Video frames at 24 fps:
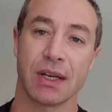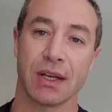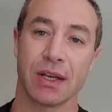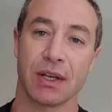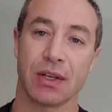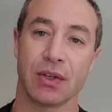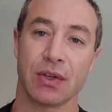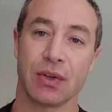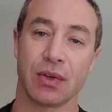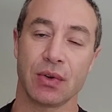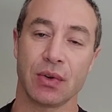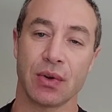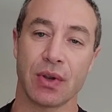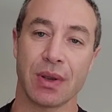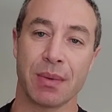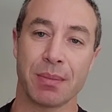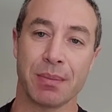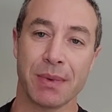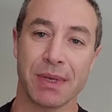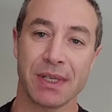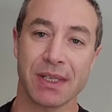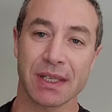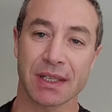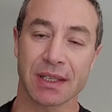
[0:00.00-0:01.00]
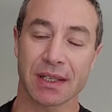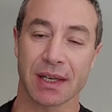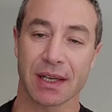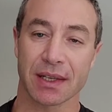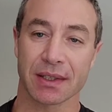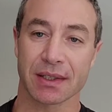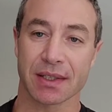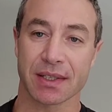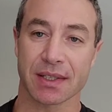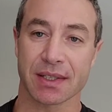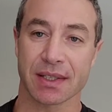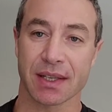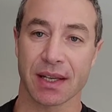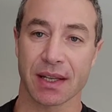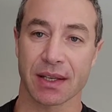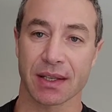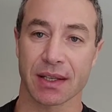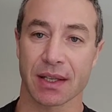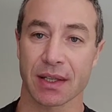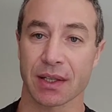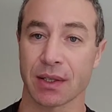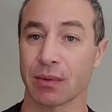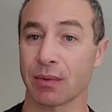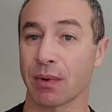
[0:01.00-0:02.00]
you immediately understand
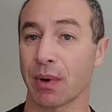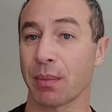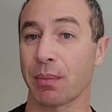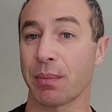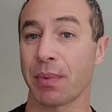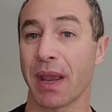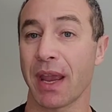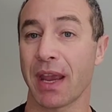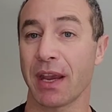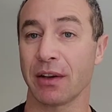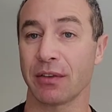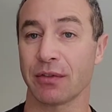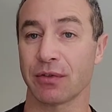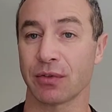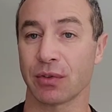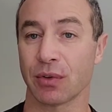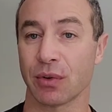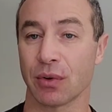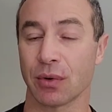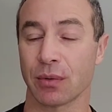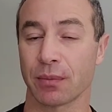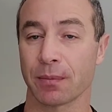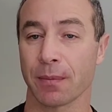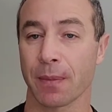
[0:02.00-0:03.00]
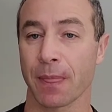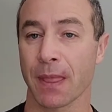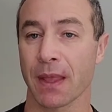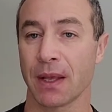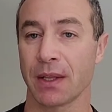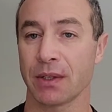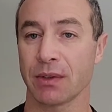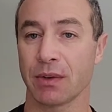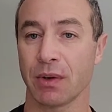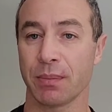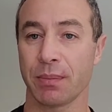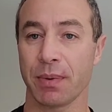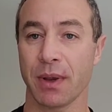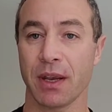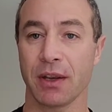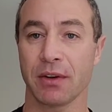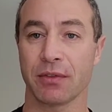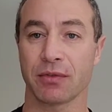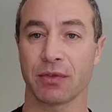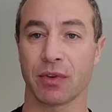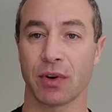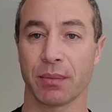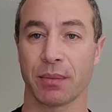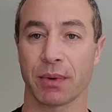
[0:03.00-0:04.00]
that they were paid for. They were paid
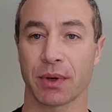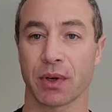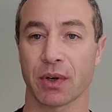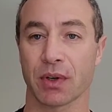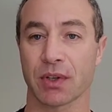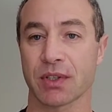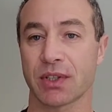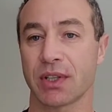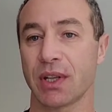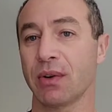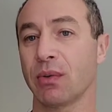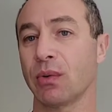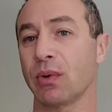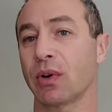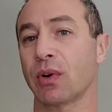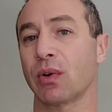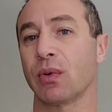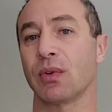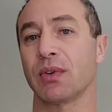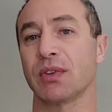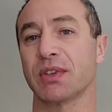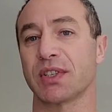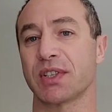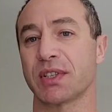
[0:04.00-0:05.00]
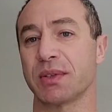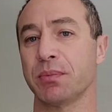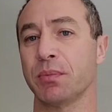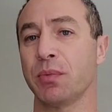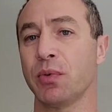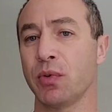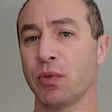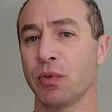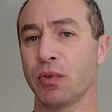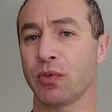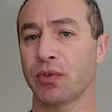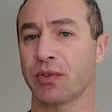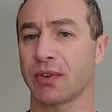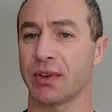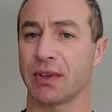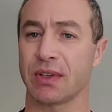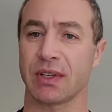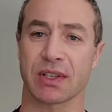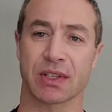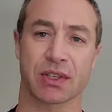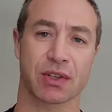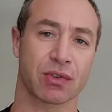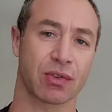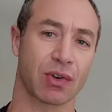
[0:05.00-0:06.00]
for because they were going smooth, they're
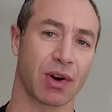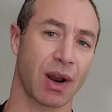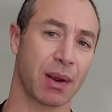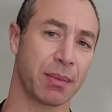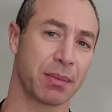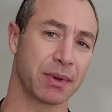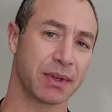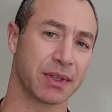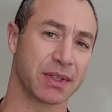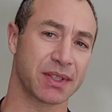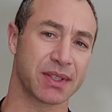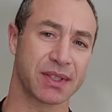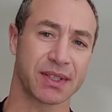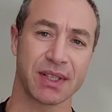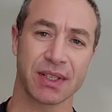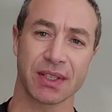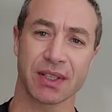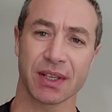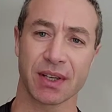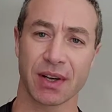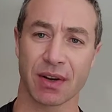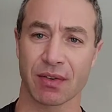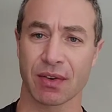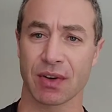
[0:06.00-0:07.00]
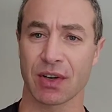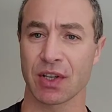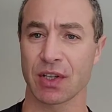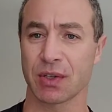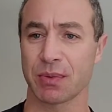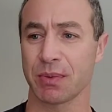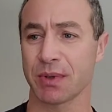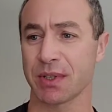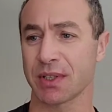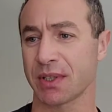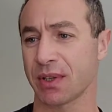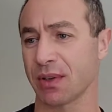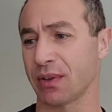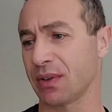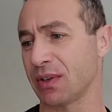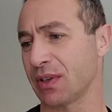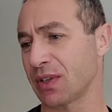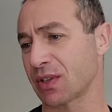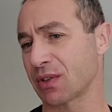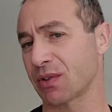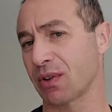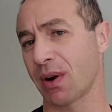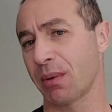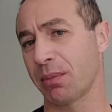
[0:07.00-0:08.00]
describing seating arrangements, they're
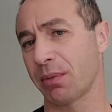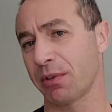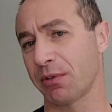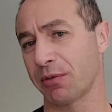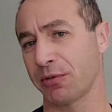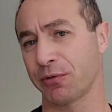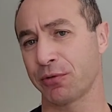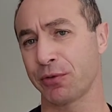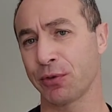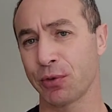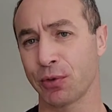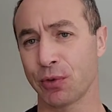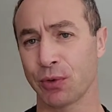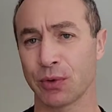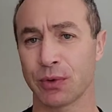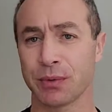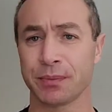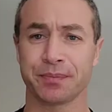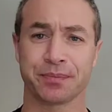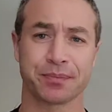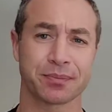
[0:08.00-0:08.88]
describing food,